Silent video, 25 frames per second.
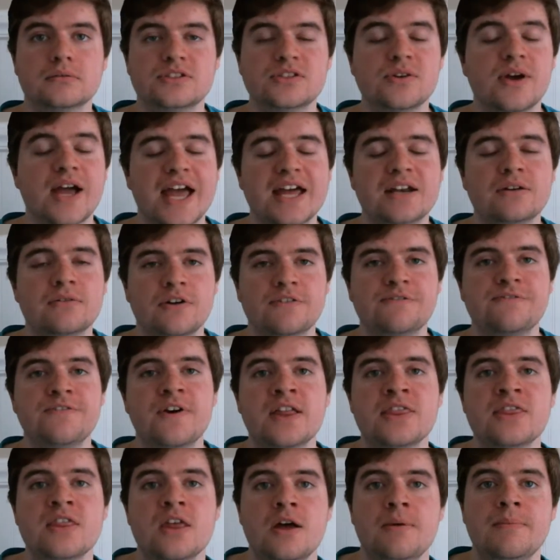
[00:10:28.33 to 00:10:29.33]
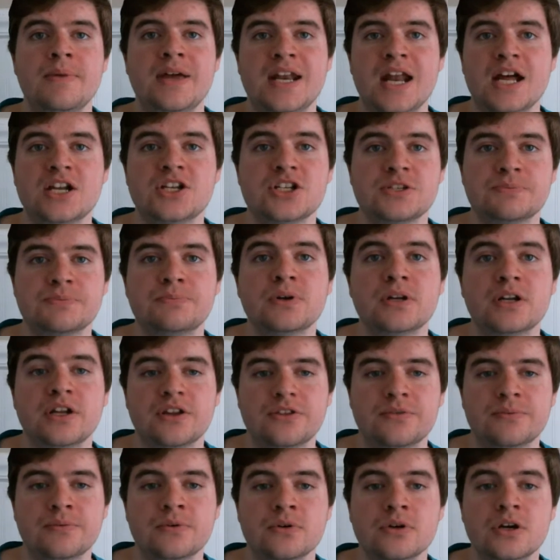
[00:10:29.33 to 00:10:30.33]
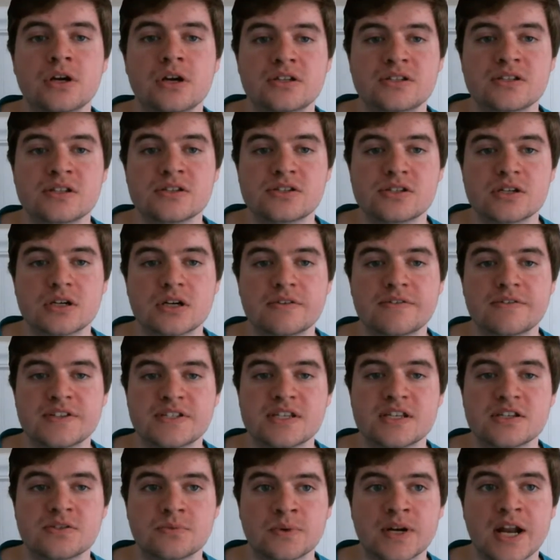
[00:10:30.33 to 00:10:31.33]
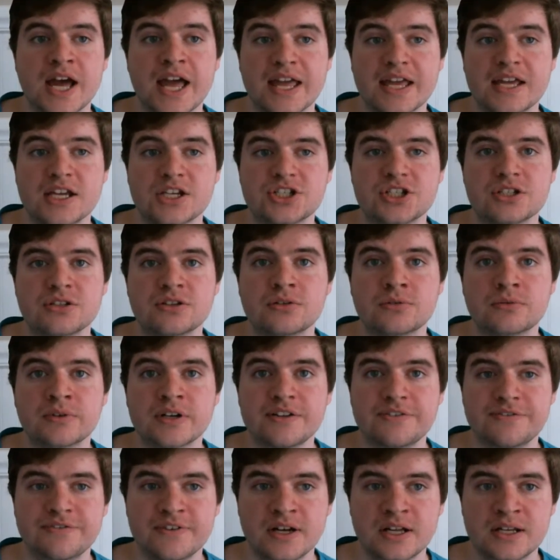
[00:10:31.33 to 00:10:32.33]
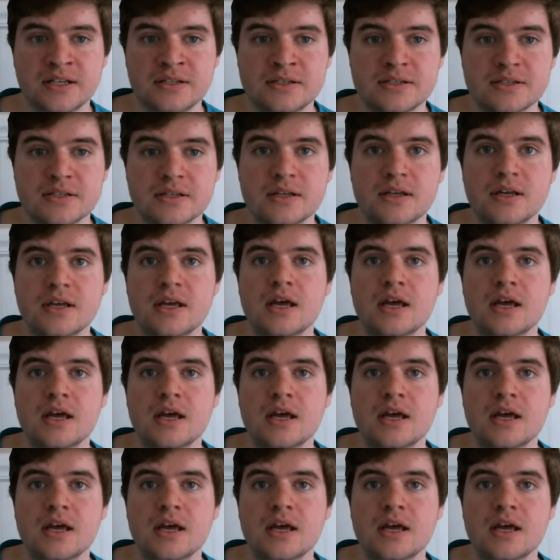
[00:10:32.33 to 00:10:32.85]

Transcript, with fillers: so I had to refund them and I just put it through goods and services when I issued the refund.